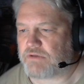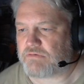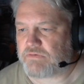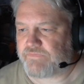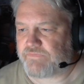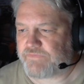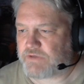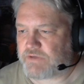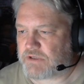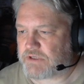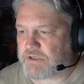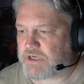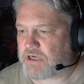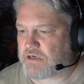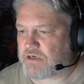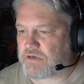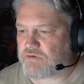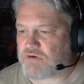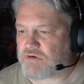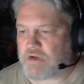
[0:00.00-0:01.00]
feeling kind
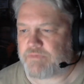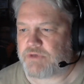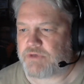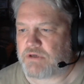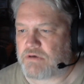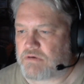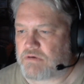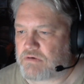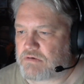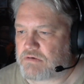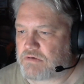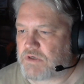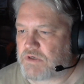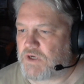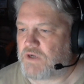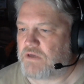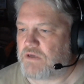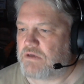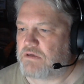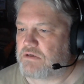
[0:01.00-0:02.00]
of grubby or,
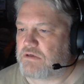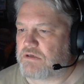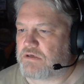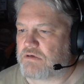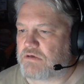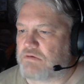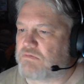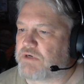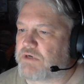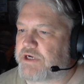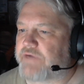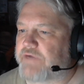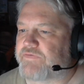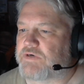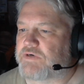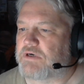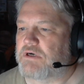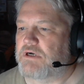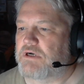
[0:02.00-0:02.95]
whatever.